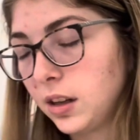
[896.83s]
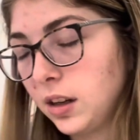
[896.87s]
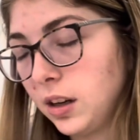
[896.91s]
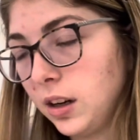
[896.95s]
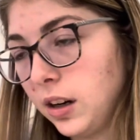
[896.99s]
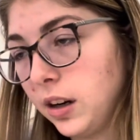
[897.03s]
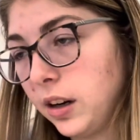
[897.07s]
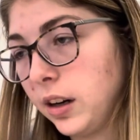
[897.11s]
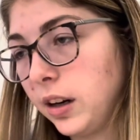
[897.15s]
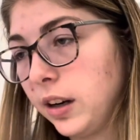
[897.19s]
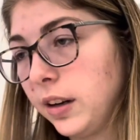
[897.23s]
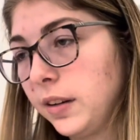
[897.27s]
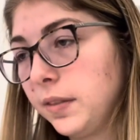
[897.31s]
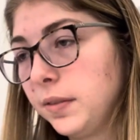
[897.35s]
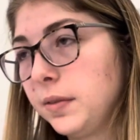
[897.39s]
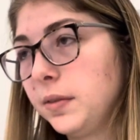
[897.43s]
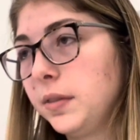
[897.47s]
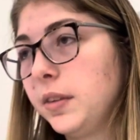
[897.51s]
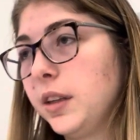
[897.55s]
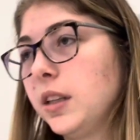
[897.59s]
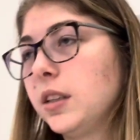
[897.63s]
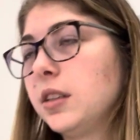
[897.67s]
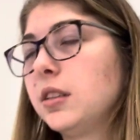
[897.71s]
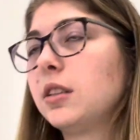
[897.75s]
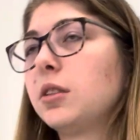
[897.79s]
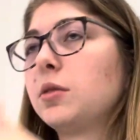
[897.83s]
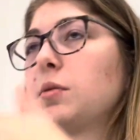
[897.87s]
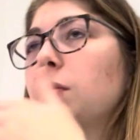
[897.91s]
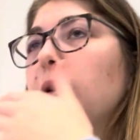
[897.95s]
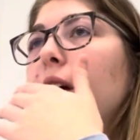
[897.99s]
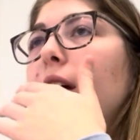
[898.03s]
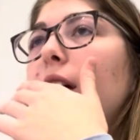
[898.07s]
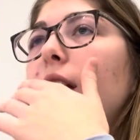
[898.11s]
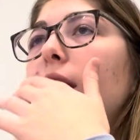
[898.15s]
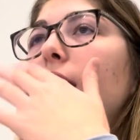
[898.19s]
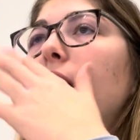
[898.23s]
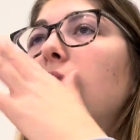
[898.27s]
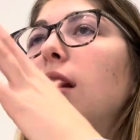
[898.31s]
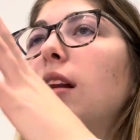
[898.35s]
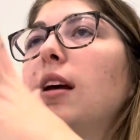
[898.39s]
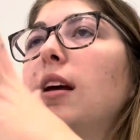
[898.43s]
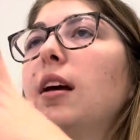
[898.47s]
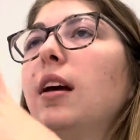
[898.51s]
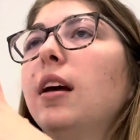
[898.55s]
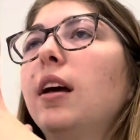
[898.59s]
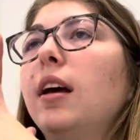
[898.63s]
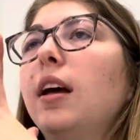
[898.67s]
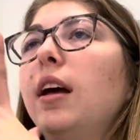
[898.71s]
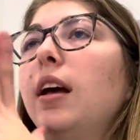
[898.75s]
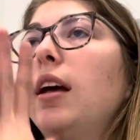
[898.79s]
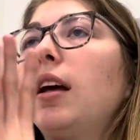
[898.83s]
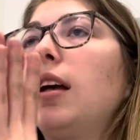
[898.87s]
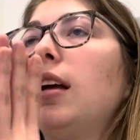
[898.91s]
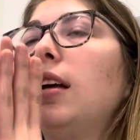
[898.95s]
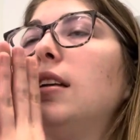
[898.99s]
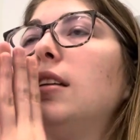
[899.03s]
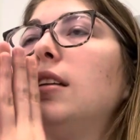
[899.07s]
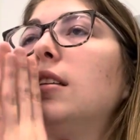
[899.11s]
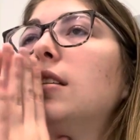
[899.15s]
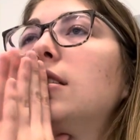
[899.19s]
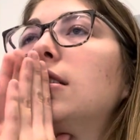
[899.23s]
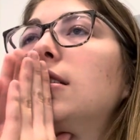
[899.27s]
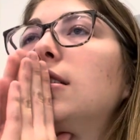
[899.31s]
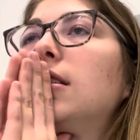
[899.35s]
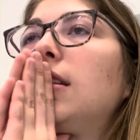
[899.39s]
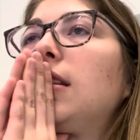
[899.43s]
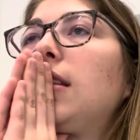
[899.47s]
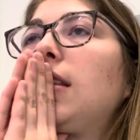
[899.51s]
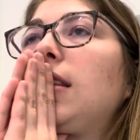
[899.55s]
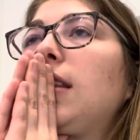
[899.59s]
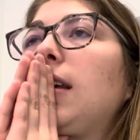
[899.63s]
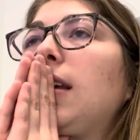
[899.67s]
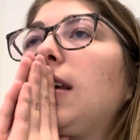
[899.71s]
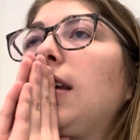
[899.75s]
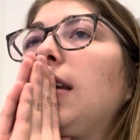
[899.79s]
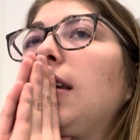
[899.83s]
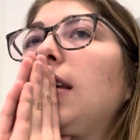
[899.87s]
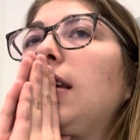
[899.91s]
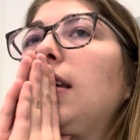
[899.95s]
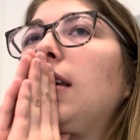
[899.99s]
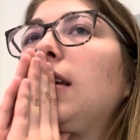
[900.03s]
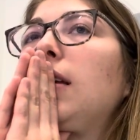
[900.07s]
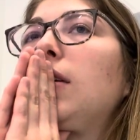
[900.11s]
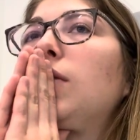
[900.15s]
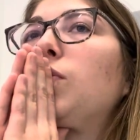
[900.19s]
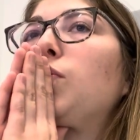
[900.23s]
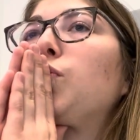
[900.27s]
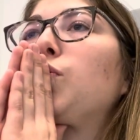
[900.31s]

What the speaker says: all right. This is when is the